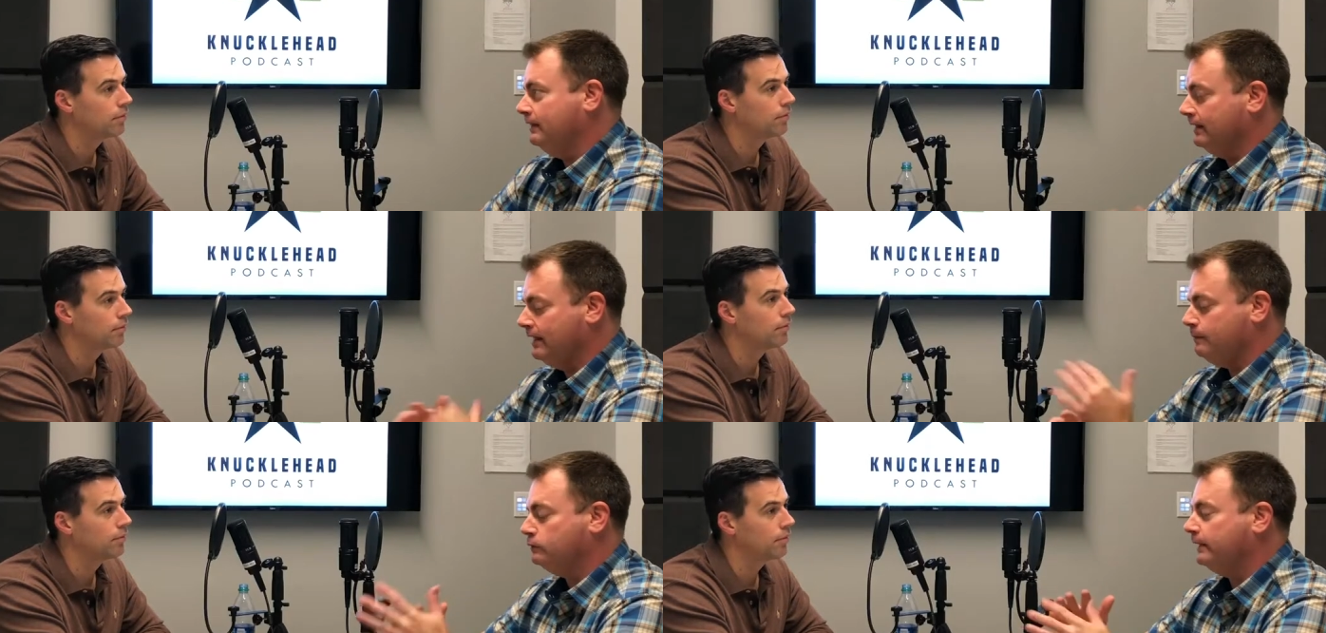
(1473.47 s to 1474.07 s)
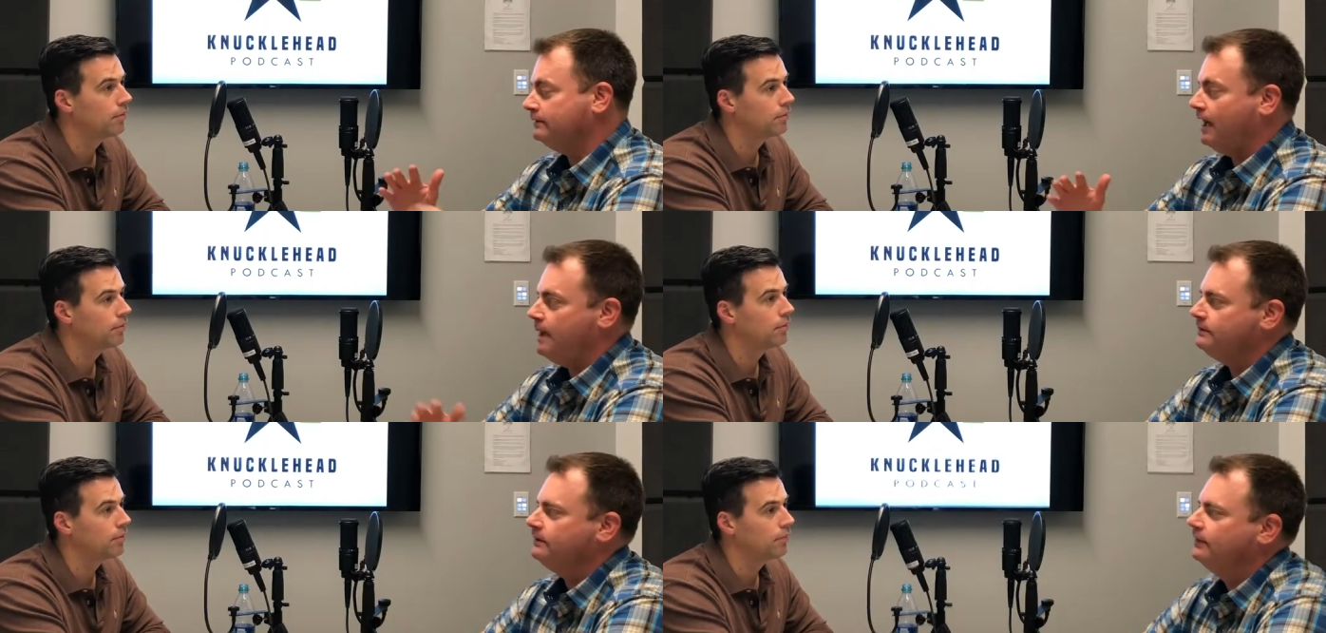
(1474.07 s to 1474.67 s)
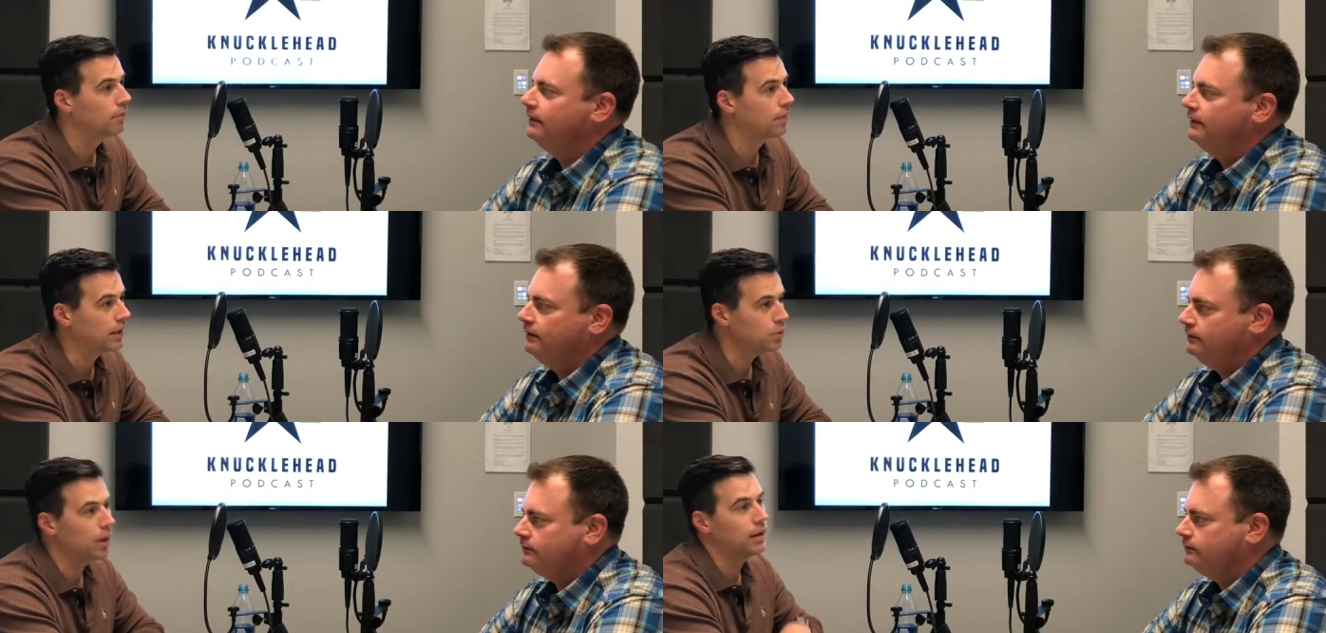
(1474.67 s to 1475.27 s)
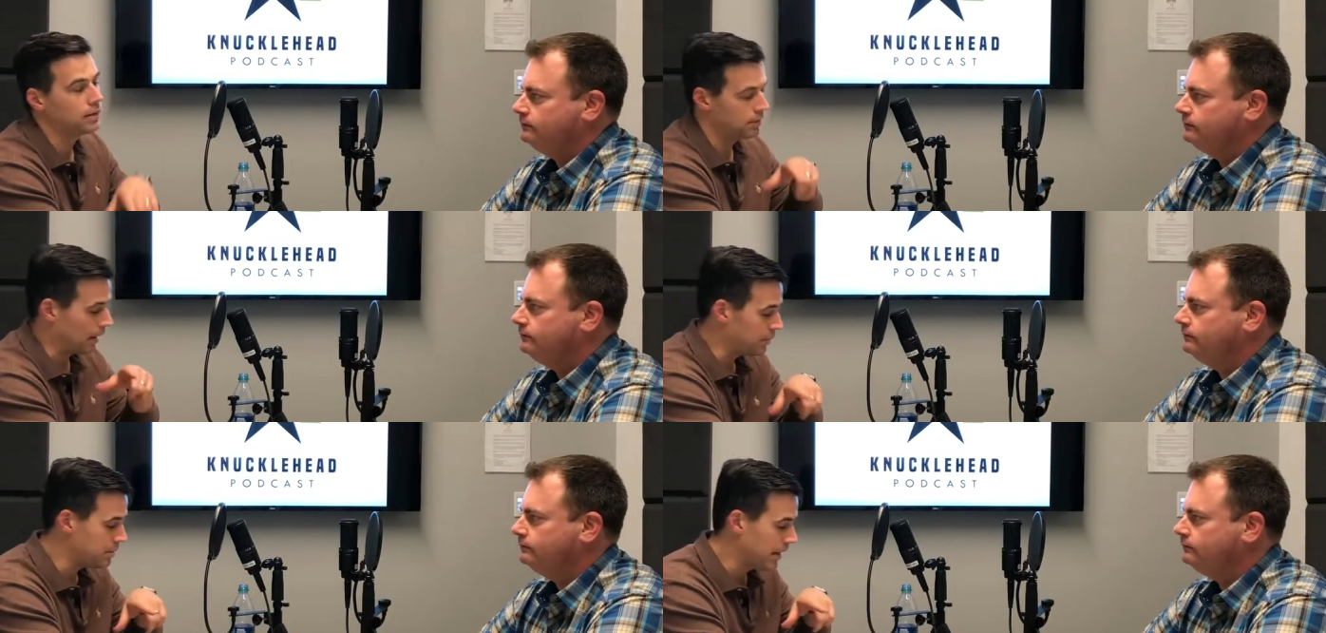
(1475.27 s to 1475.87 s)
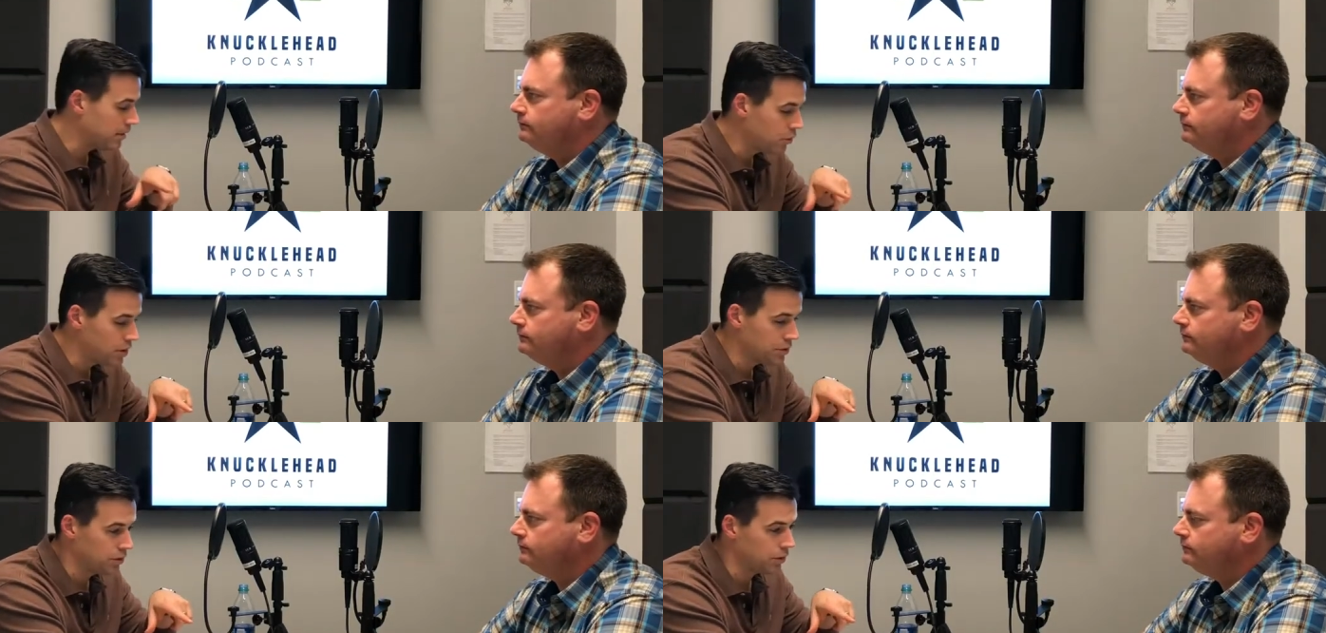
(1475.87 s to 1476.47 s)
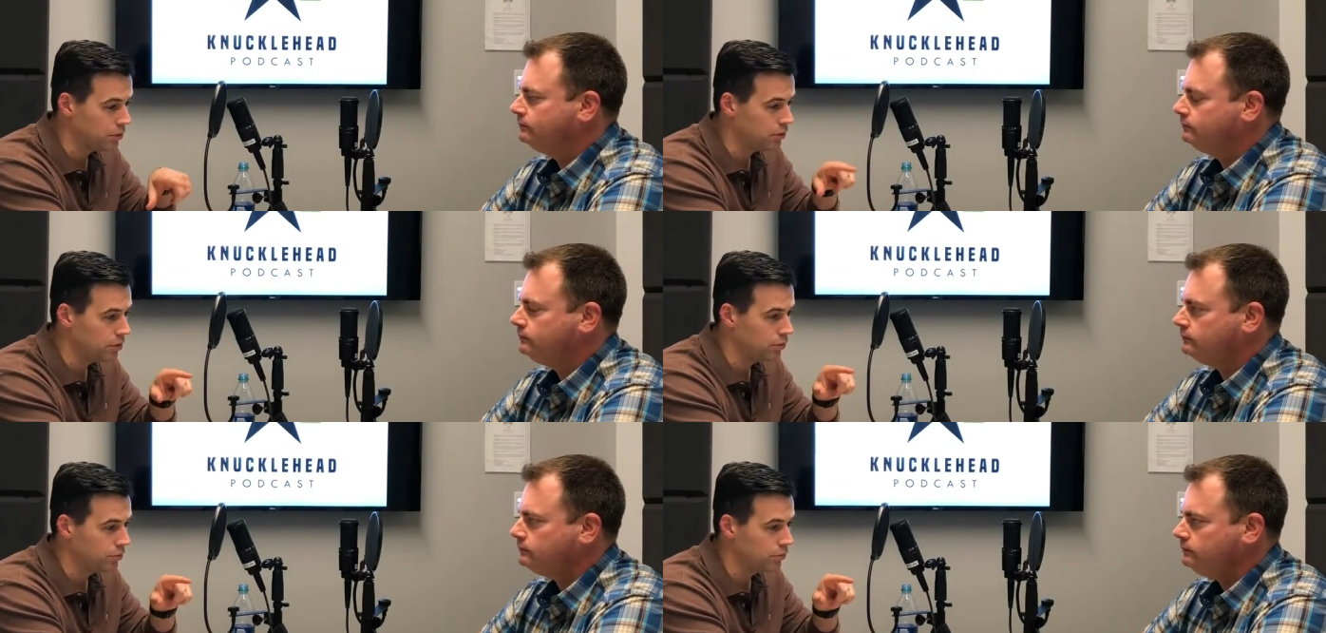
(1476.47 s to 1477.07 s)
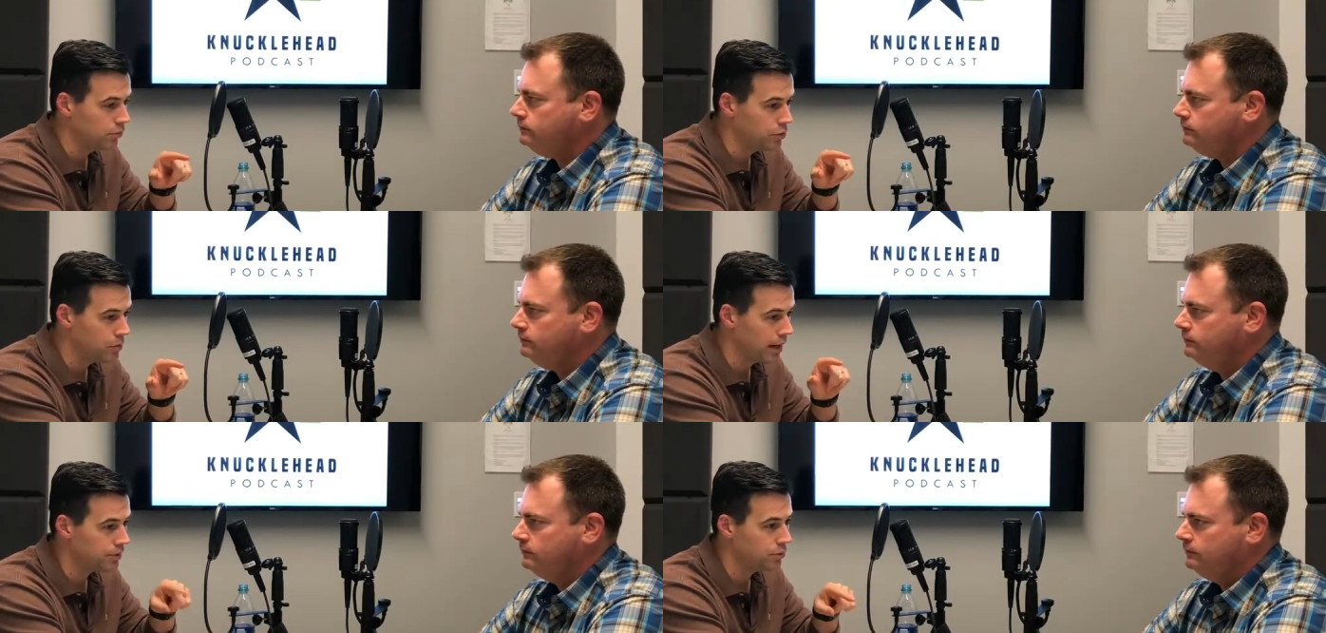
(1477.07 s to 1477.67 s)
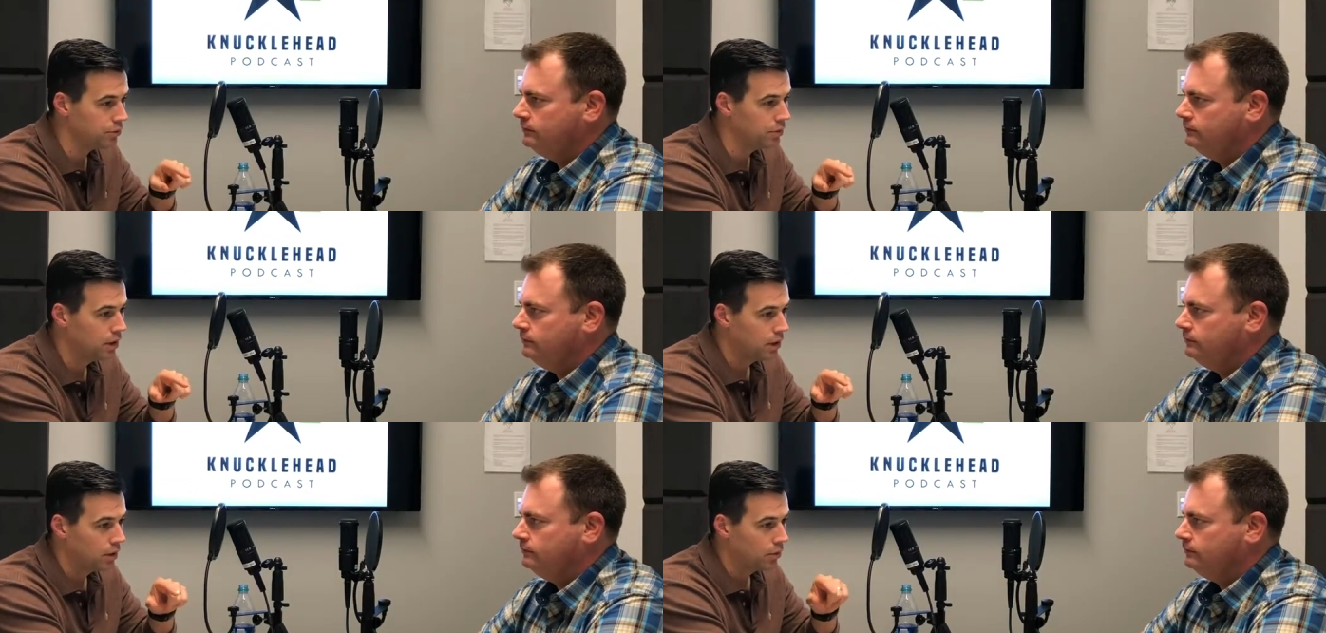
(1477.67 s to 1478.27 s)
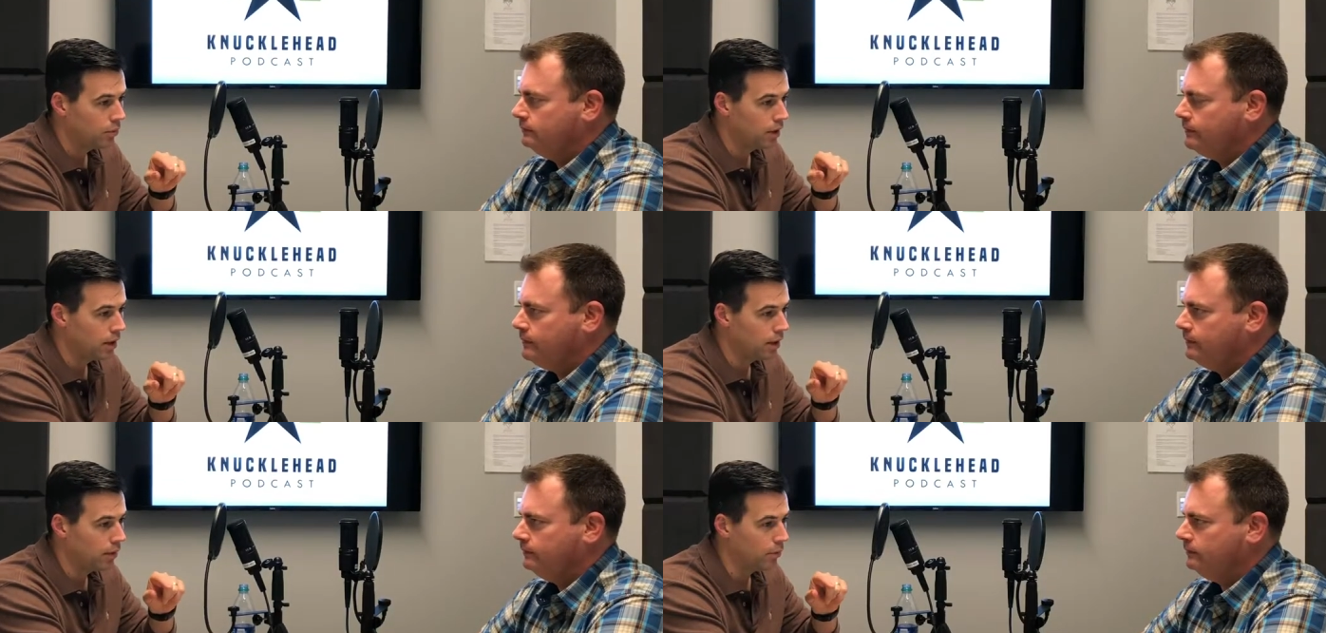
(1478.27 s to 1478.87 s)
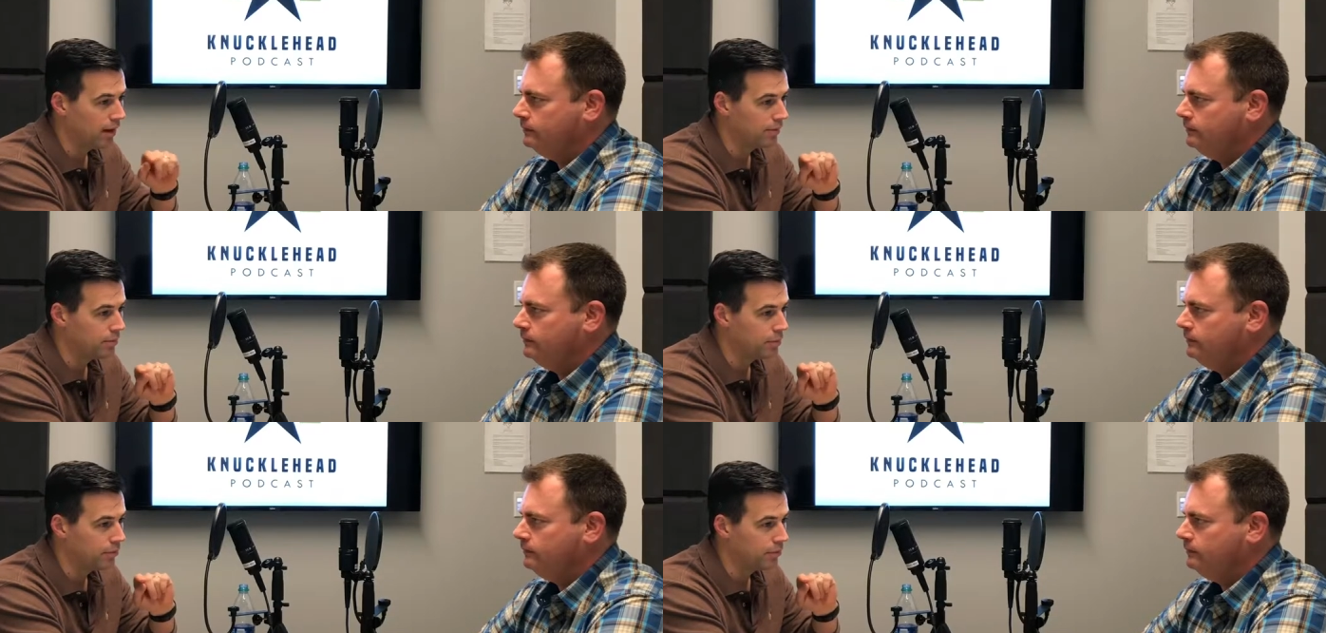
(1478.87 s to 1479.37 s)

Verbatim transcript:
Speaker 1: in the in between times.
Speaker 2: That's what that's that was my next question. You you you answered uh, one of them